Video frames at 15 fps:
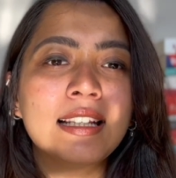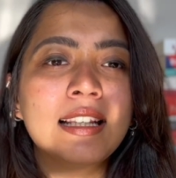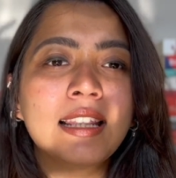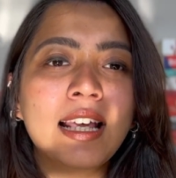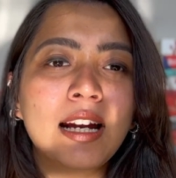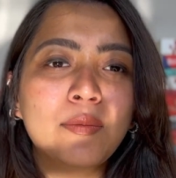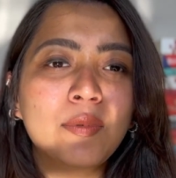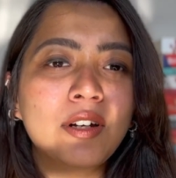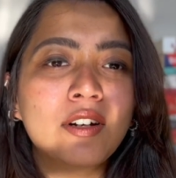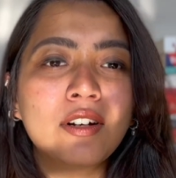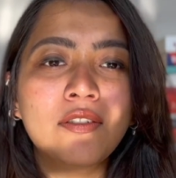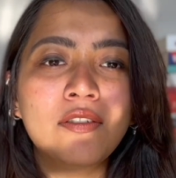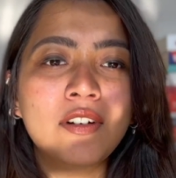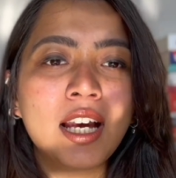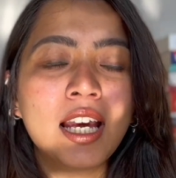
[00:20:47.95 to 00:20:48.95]
In that period
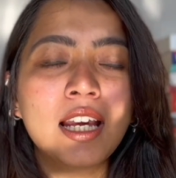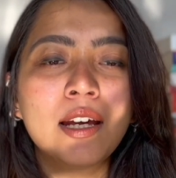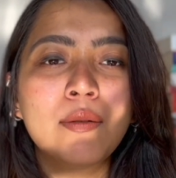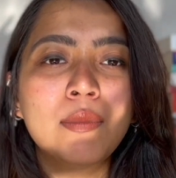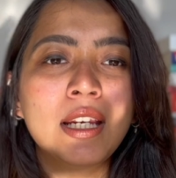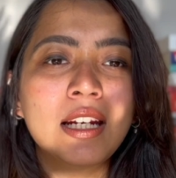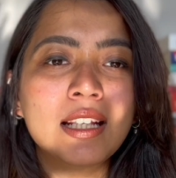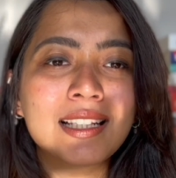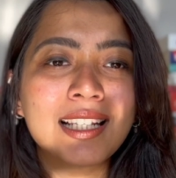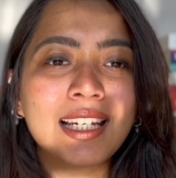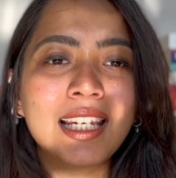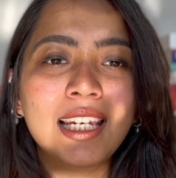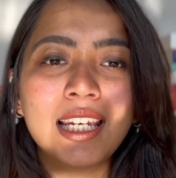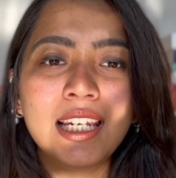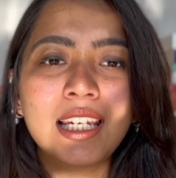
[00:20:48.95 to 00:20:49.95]
of time, he doesn't
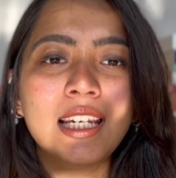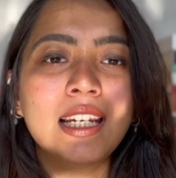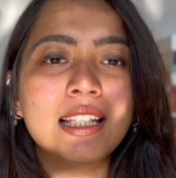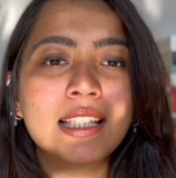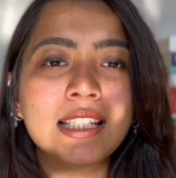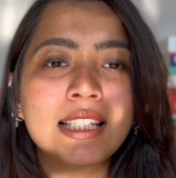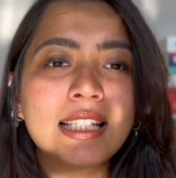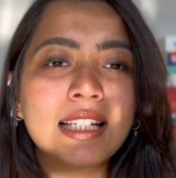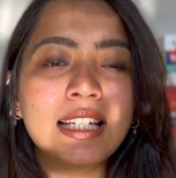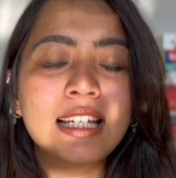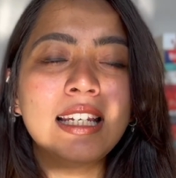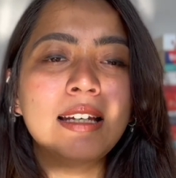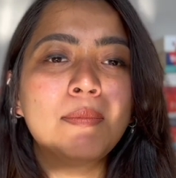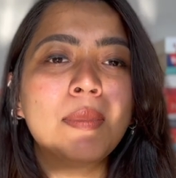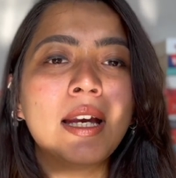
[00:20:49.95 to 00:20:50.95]
eat, he doesn't
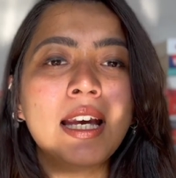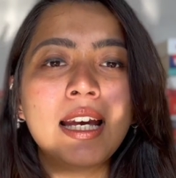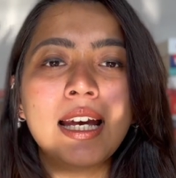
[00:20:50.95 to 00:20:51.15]
sleep,